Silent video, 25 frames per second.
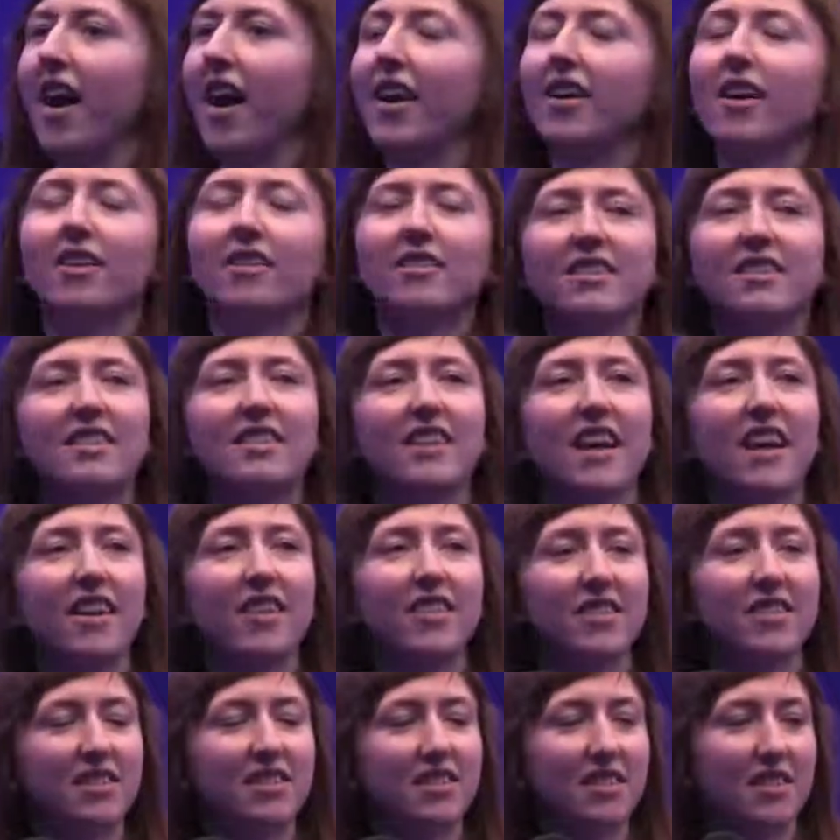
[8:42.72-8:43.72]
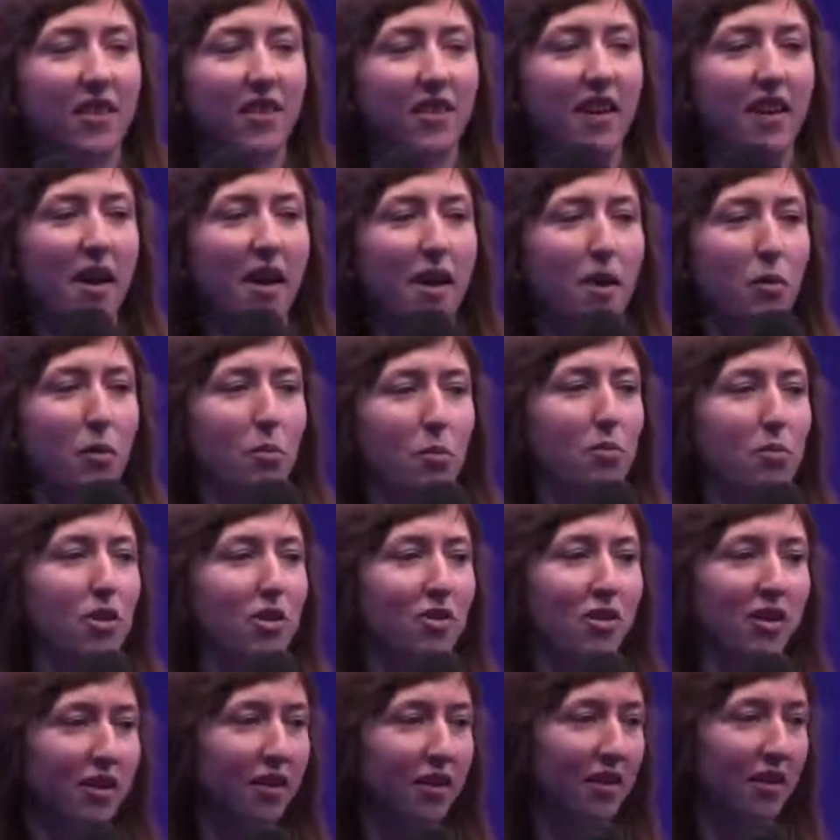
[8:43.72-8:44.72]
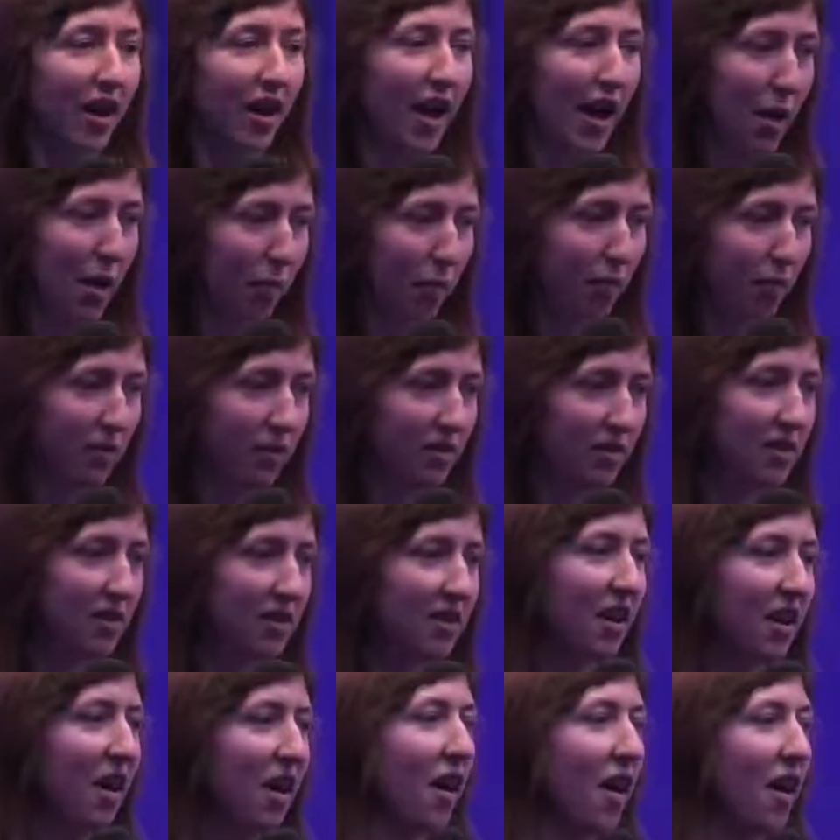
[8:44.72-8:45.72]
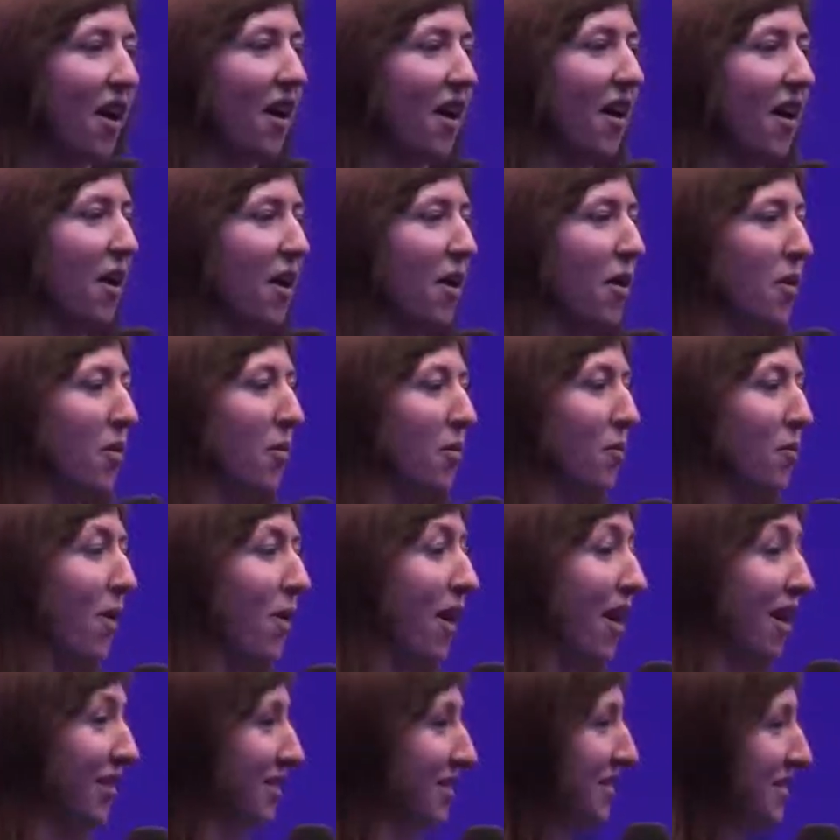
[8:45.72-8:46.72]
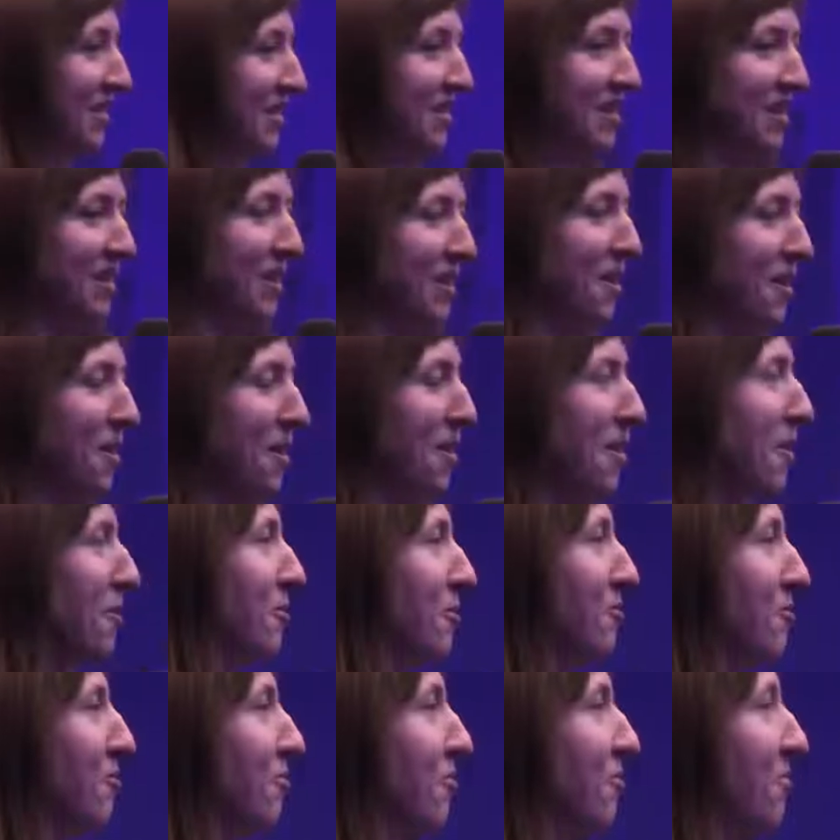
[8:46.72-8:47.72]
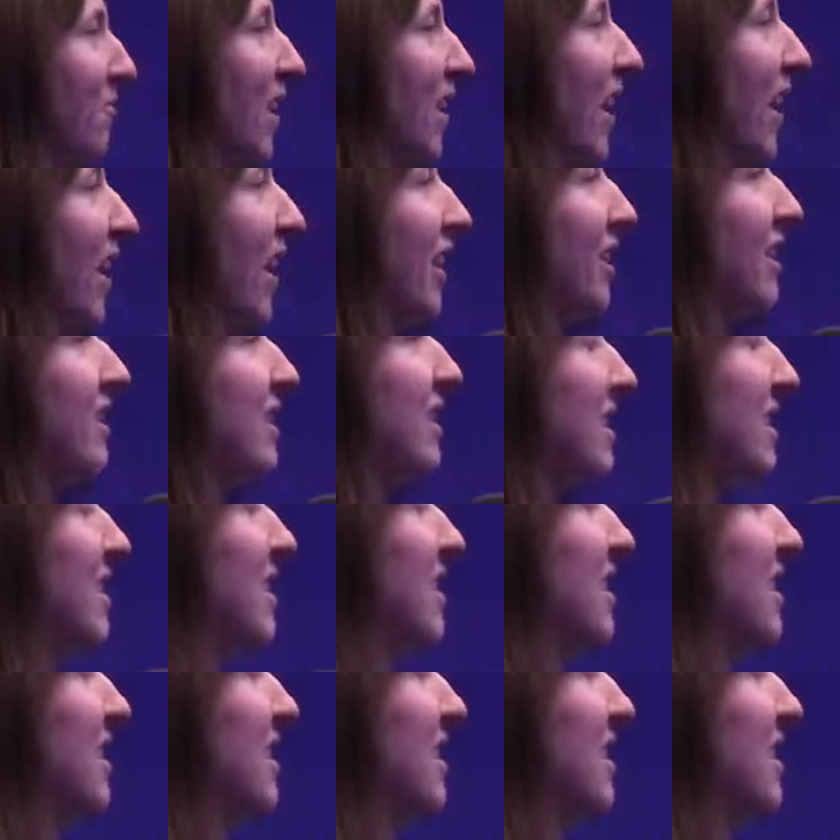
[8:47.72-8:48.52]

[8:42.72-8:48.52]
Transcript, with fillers: I can't say that the miracle happened, uh, but um, at least